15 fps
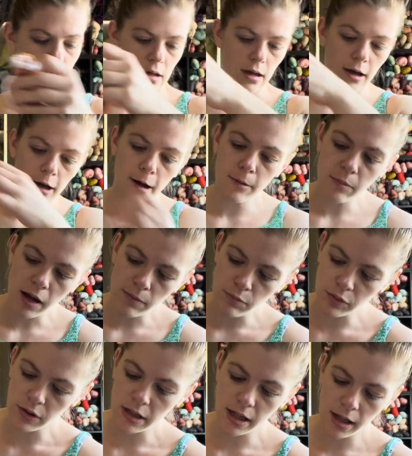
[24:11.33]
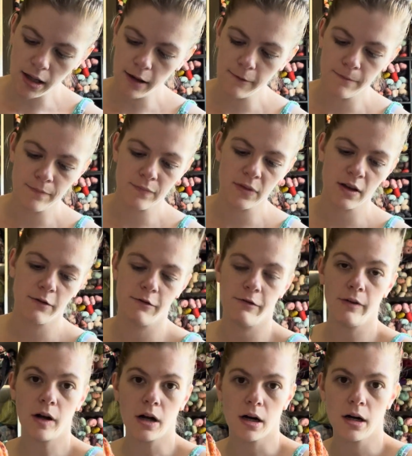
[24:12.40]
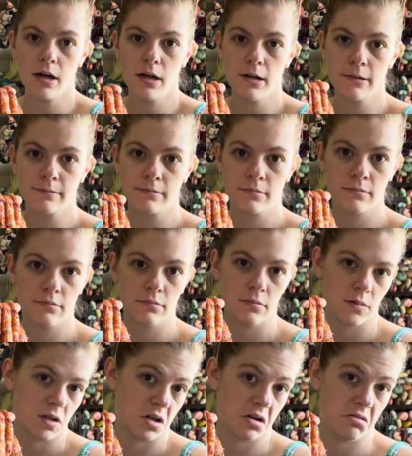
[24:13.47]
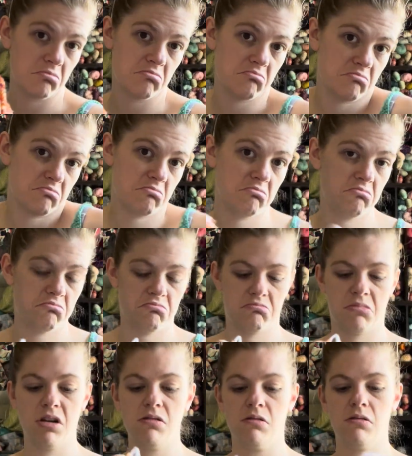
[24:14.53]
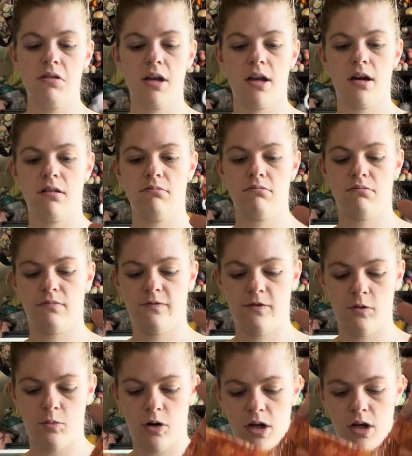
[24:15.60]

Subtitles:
I'm pretty far, so I don't know, I got a few more